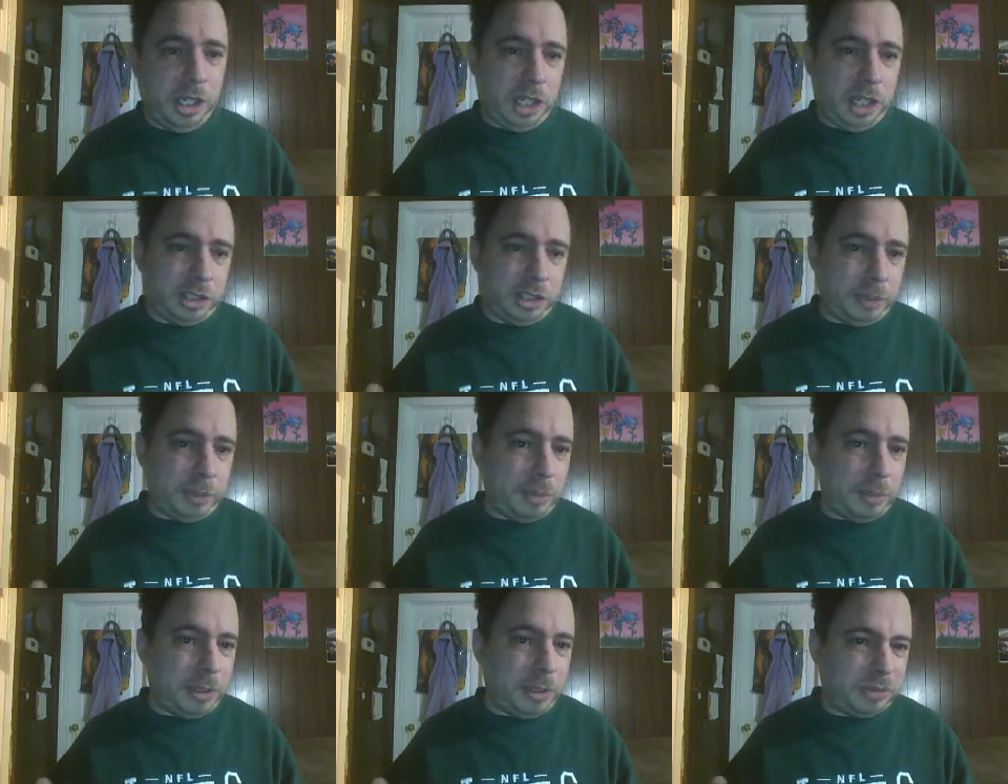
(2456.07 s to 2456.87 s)
I'd say
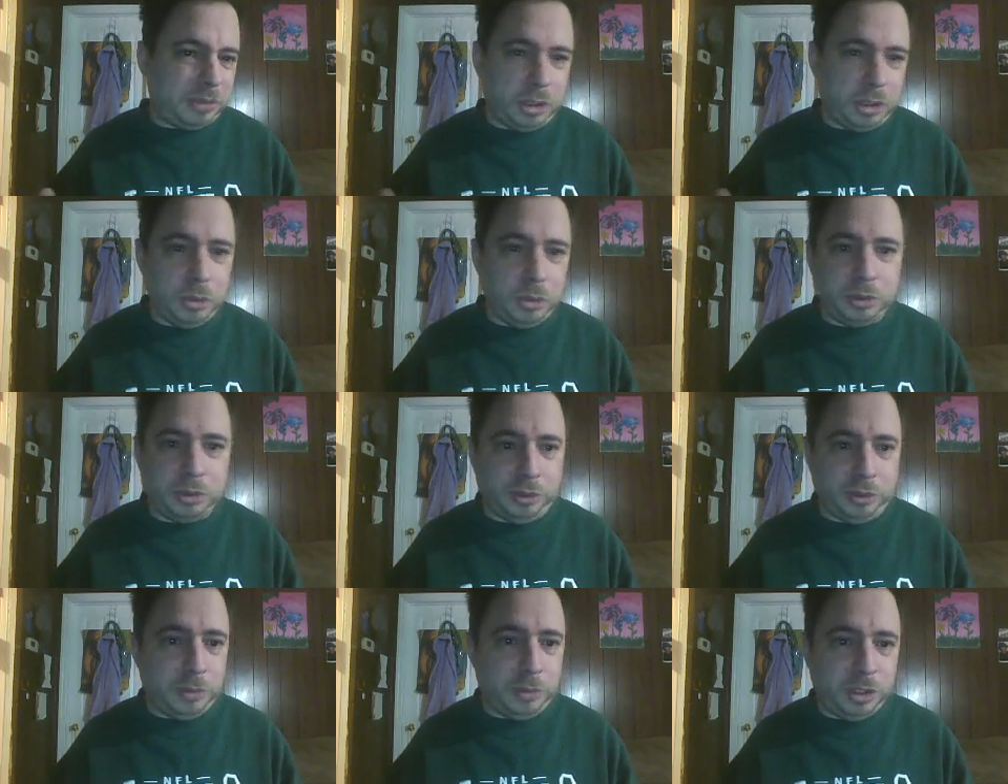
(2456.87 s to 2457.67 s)
maybe about two,
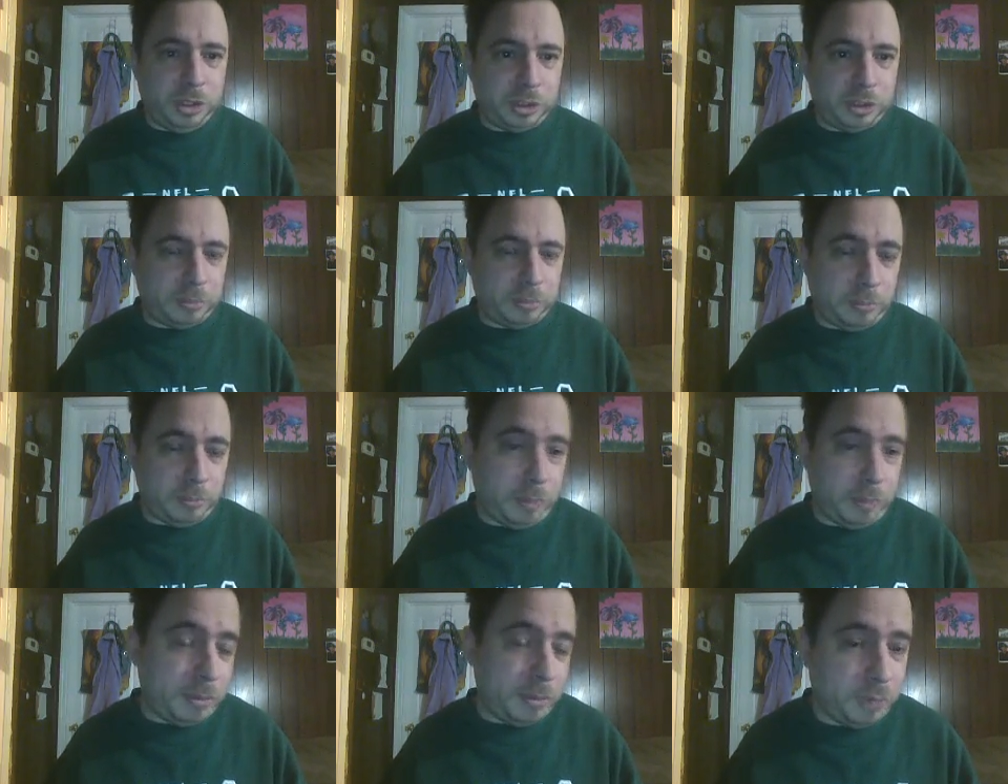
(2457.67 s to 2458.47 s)
three months,
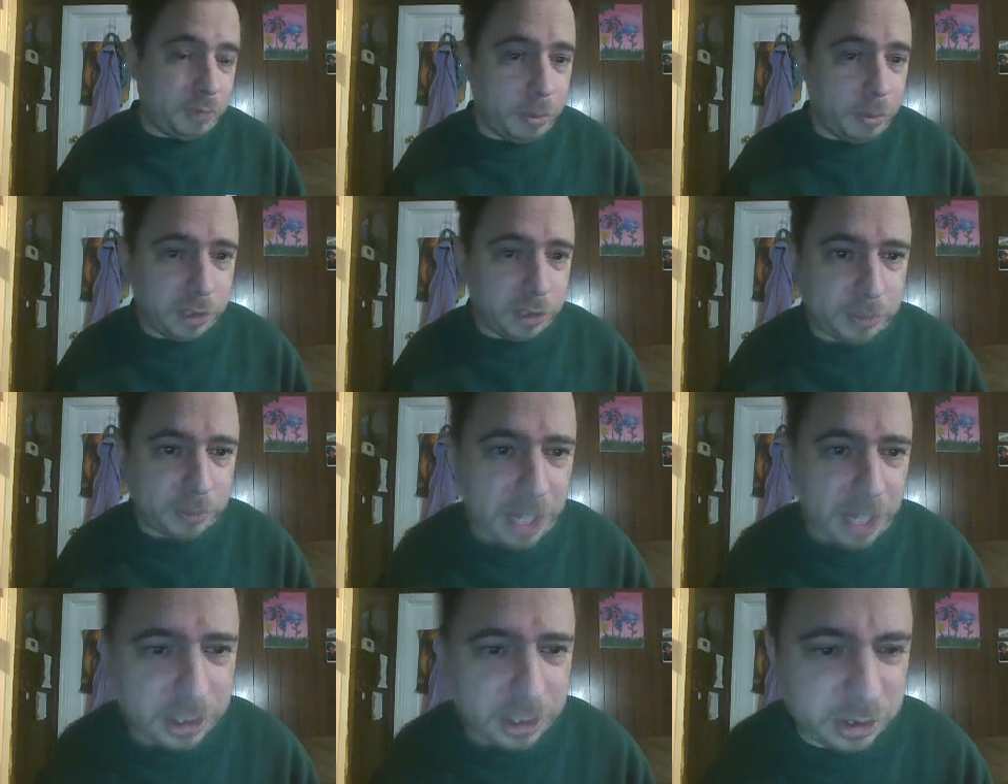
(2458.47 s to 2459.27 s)
maybe four months
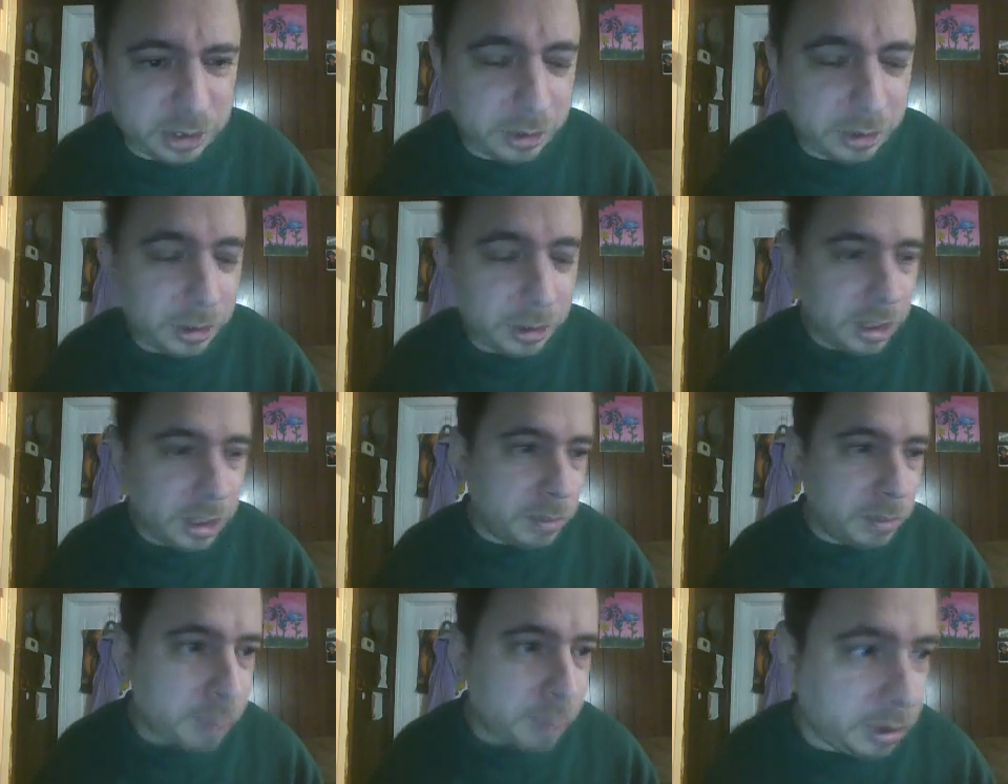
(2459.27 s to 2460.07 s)
max.
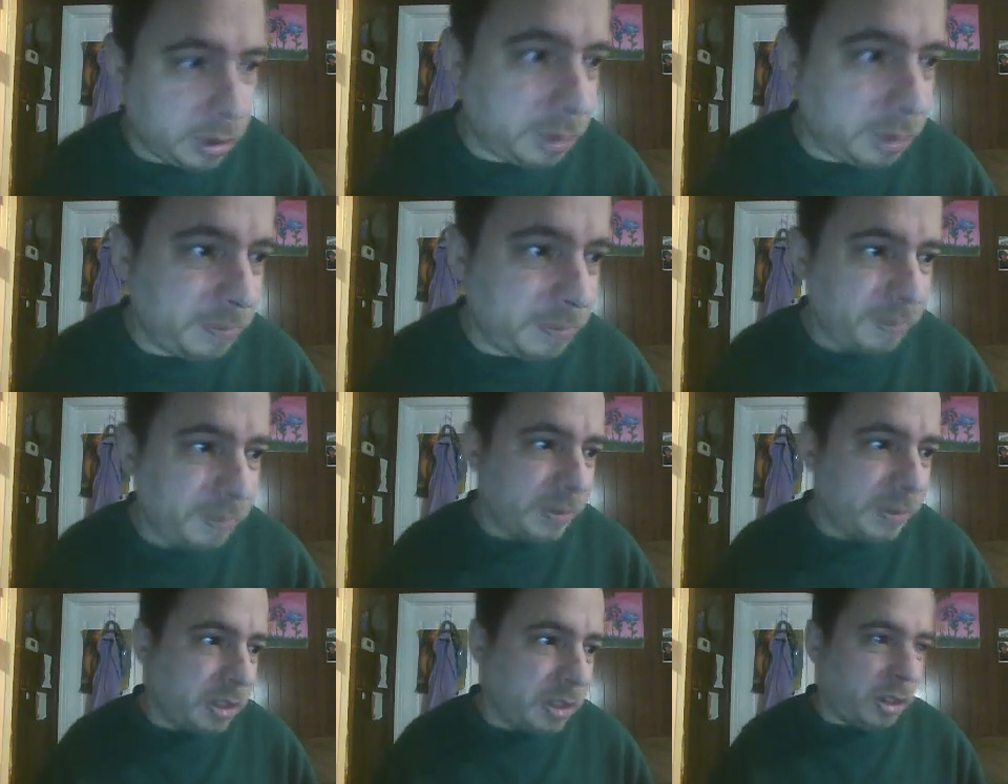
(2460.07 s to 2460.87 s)
But uh,
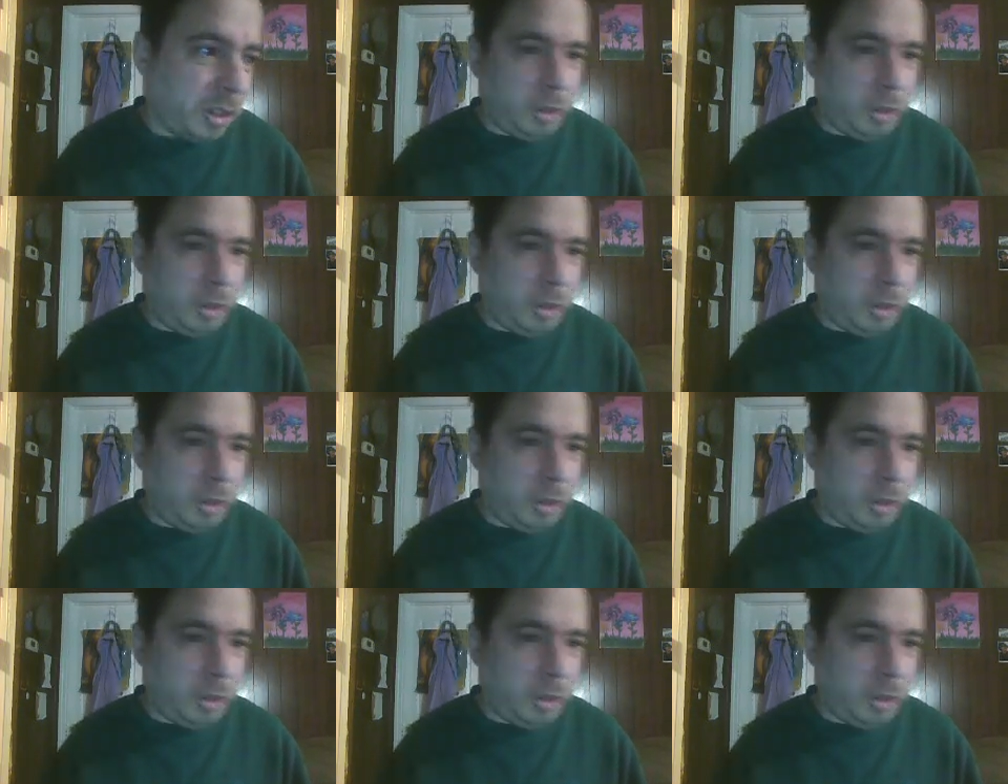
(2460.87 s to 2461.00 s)
gonna